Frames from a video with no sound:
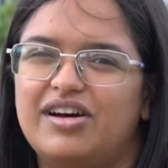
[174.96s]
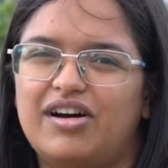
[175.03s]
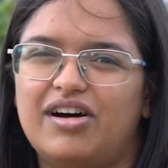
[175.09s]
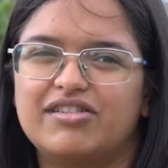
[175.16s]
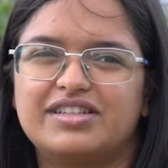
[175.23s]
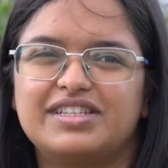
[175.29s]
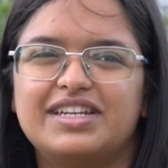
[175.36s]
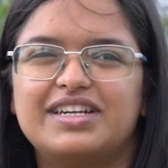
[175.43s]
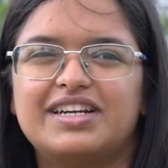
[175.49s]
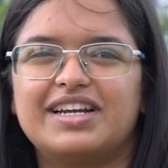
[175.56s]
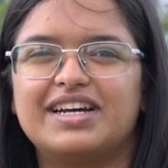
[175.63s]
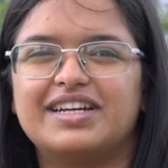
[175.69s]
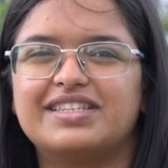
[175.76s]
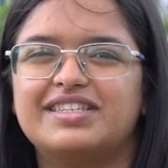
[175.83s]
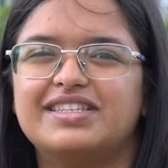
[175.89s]
outside
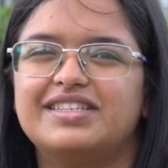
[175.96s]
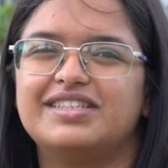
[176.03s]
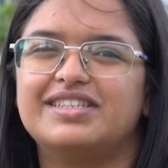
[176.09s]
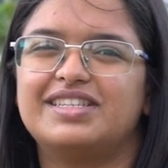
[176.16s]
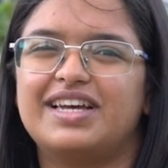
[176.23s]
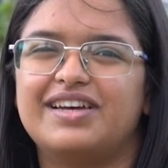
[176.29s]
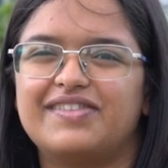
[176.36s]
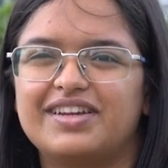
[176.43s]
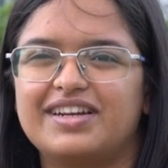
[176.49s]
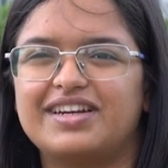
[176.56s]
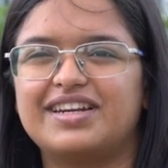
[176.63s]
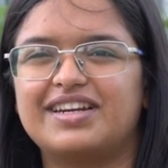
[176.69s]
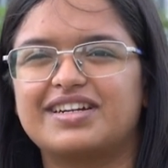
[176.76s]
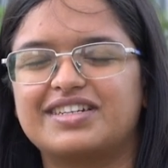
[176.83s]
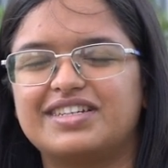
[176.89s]
classes, having
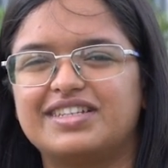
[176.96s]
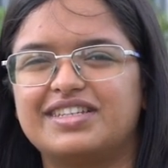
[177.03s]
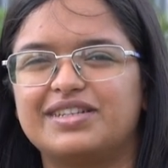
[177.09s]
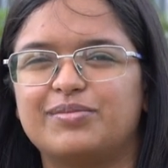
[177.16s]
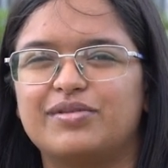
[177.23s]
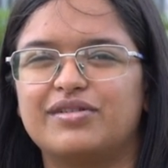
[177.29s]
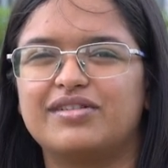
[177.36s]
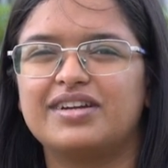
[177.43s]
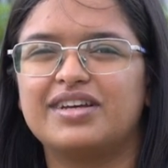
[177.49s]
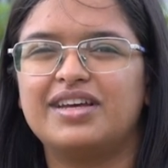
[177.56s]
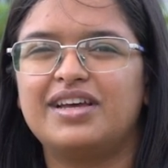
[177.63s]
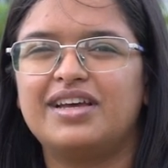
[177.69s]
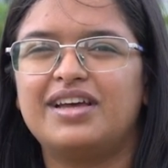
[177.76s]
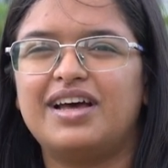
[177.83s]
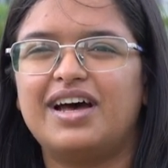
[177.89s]
interactions about
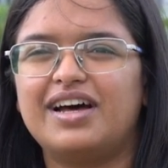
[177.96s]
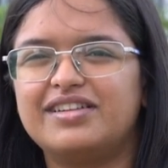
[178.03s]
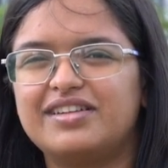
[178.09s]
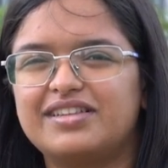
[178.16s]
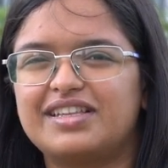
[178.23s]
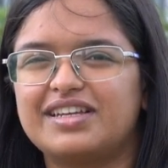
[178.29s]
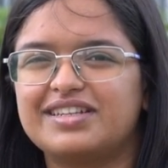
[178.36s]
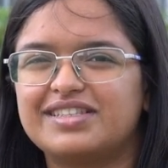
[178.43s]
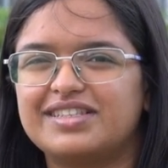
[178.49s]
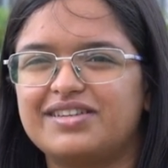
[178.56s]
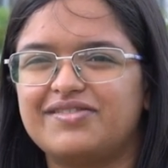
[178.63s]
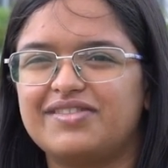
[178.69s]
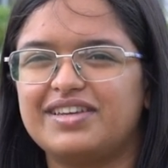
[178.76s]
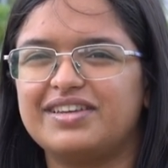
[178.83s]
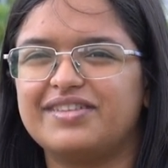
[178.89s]
other things
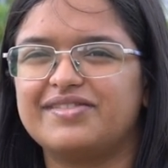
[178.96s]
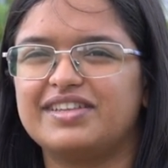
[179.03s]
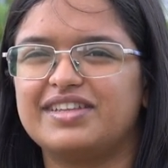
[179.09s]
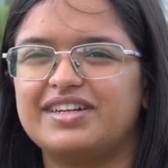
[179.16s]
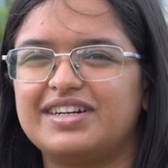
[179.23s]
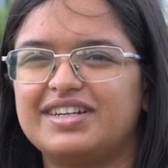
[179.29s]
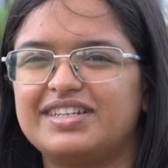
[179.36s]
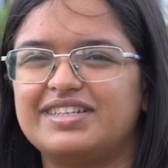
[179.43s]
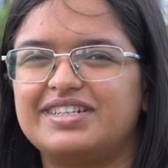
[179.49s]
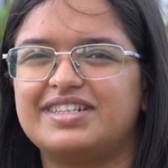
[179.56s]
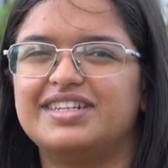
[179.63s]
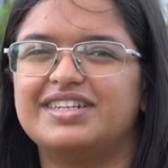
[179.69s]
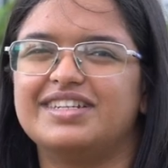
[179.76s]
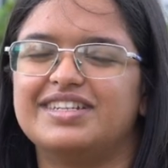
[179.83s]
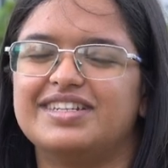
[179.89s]
that we were
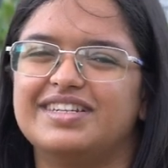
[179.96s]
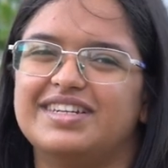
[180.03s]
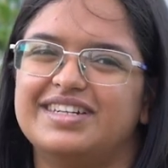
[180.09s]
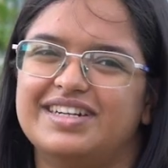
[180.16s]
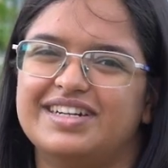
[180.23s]
interested in